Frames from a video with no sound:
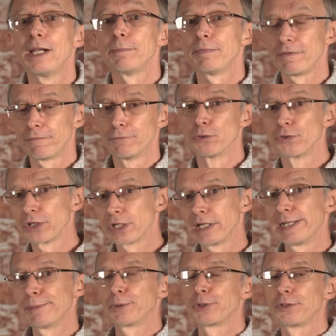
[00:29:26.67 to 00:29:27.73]
before the
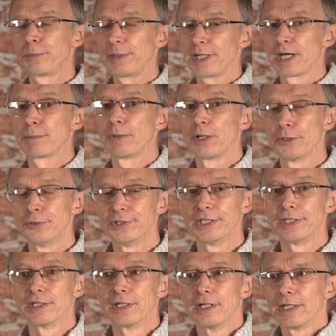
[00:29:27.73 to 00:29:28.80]
clip could be
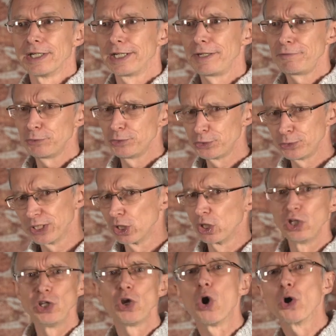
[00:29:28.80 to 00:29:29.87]
uploaded. And if you were doing a
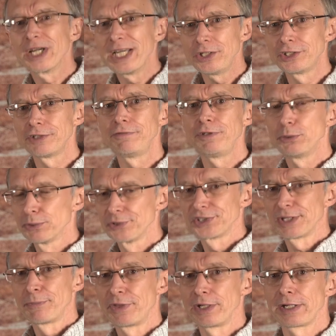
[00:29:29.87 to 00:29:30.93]
long interview or
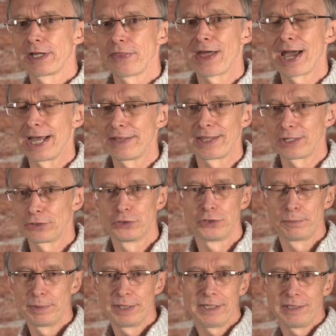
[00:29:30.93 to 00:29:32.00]
something like that, that
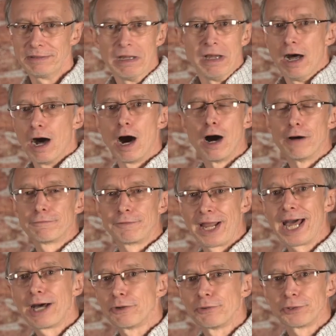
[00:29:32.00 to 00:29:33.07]
could be half an
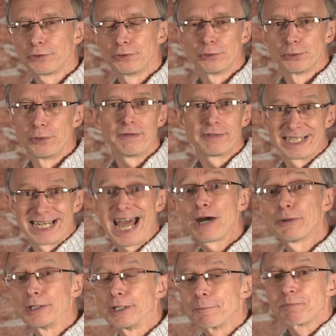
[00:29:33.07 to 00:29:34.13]
hour, it could, or even an
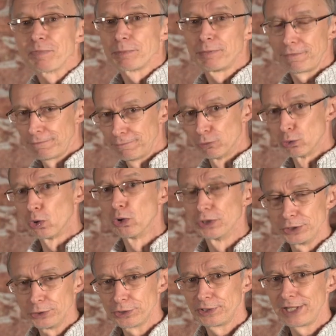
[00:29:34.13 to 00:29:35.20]
hour, before
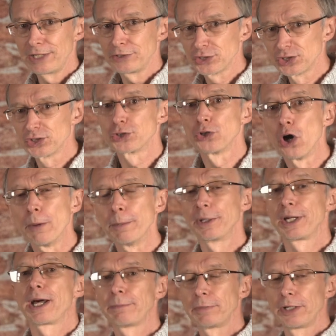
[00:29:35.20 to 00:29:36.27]
you can then stop
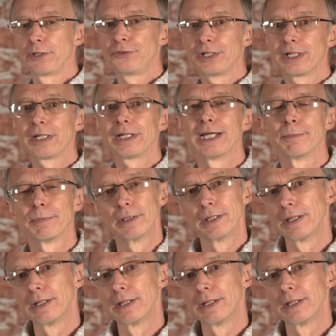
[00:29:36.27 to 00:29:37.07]
and upload the clip.